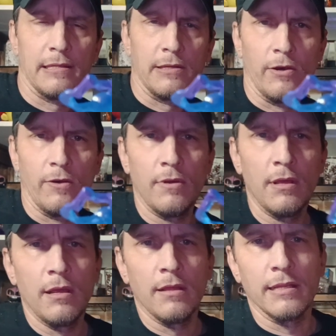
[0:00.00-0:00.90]
So
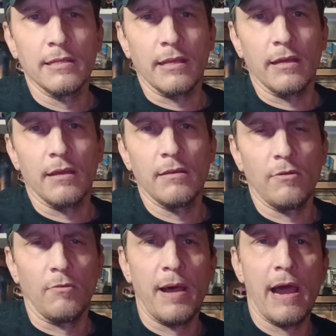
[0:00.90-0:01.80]
it's like a
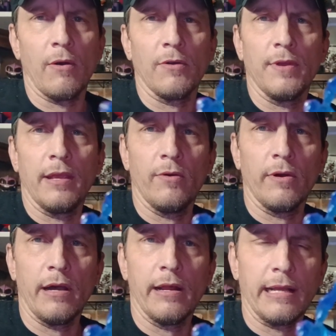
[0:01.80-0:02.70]
little power thing
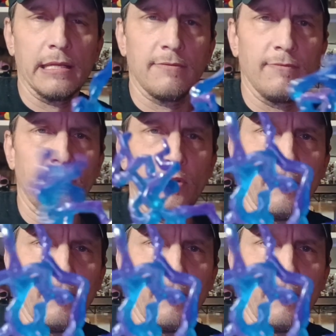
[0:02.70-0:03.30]
going on. I guess, you